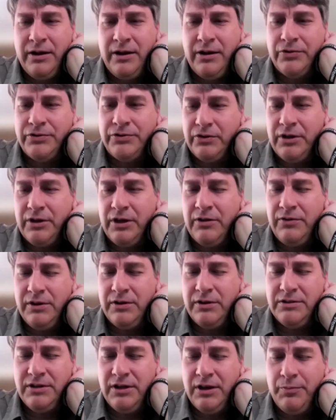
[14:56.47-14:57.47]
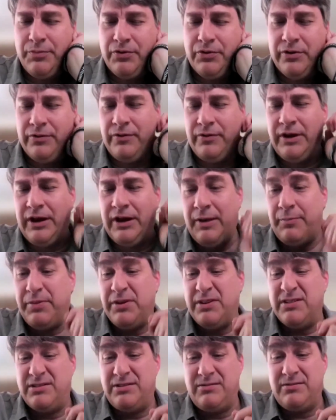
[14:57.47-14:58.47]
also gave the example of it
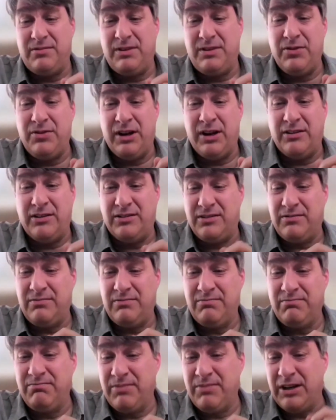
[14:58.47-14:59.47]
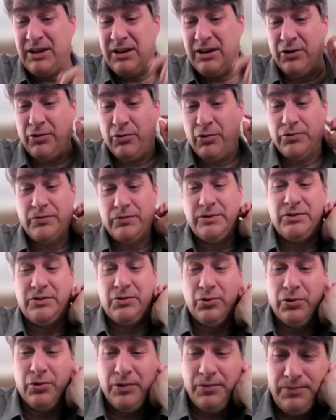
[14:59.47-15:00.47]
happens even at a grocery
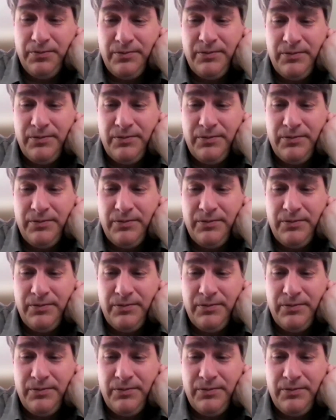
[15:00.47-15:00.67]
store.